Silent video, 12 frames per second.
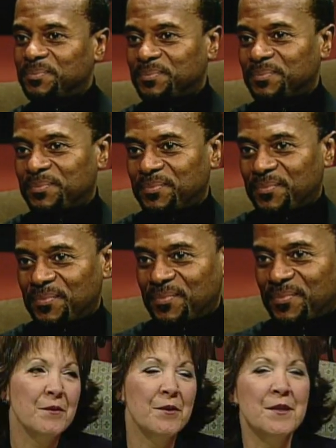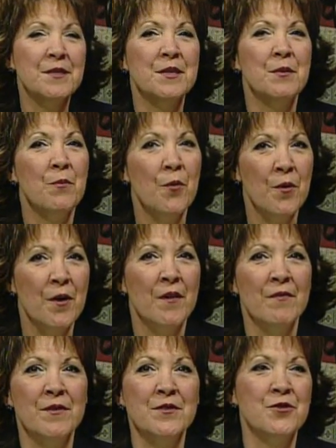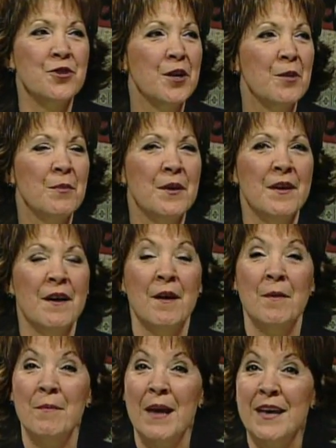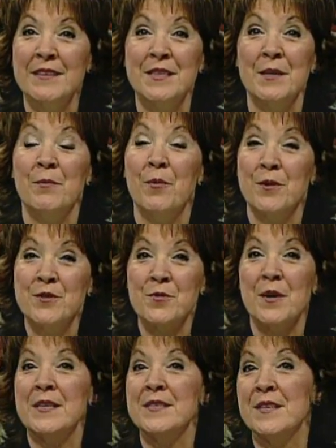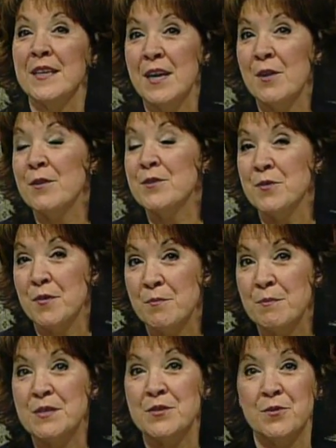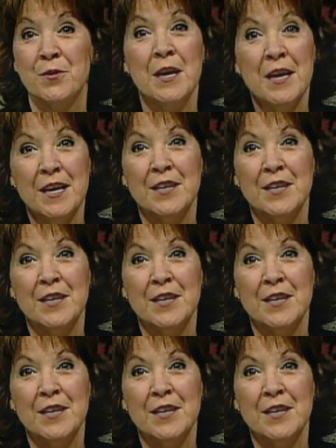Absolutely. We're going to see more of this gentleman as he portrays the character of Mr.